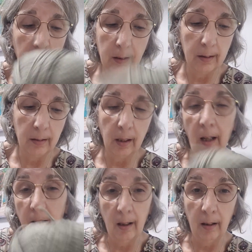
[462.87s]
it's
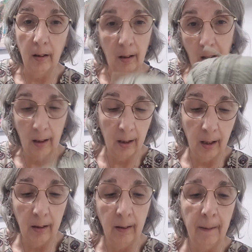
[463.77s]
nothing and
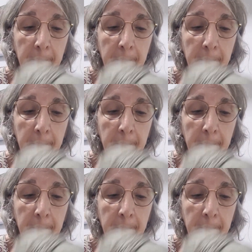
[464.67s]
nothing.